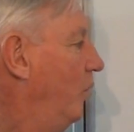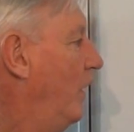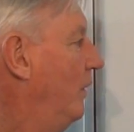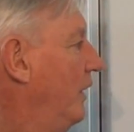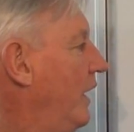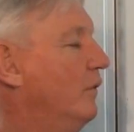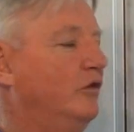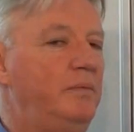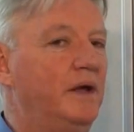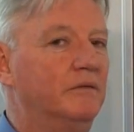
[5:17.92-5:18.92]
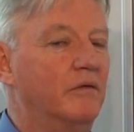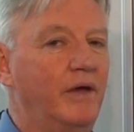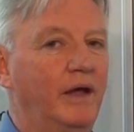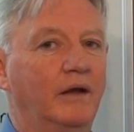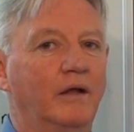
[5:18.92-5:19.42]
Well, irrespective of
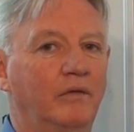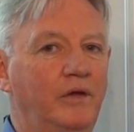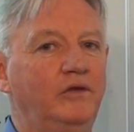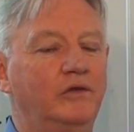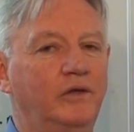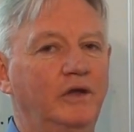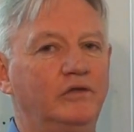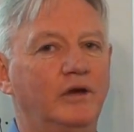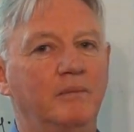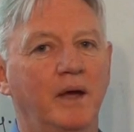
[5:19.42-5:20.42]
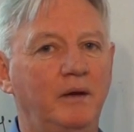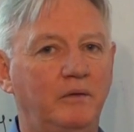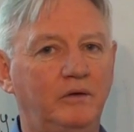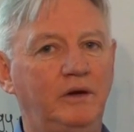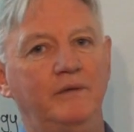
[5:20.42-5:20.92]
that, these are things that I
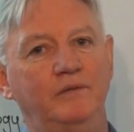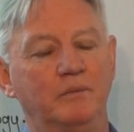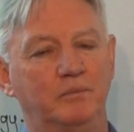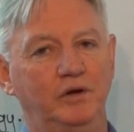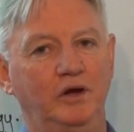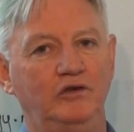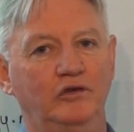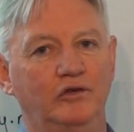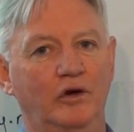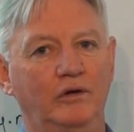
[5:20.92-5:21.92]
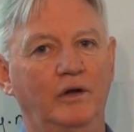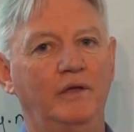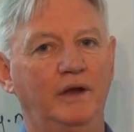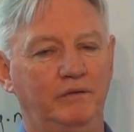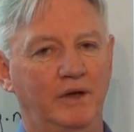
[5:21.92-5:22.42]
made definite predictions on
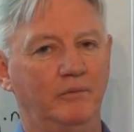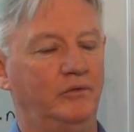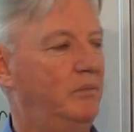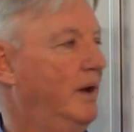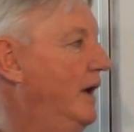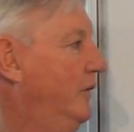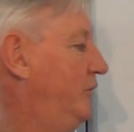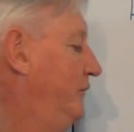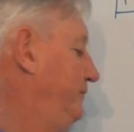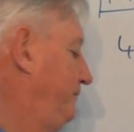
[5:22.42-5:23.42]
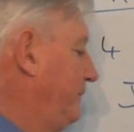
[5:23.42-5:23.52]
that have come to pass.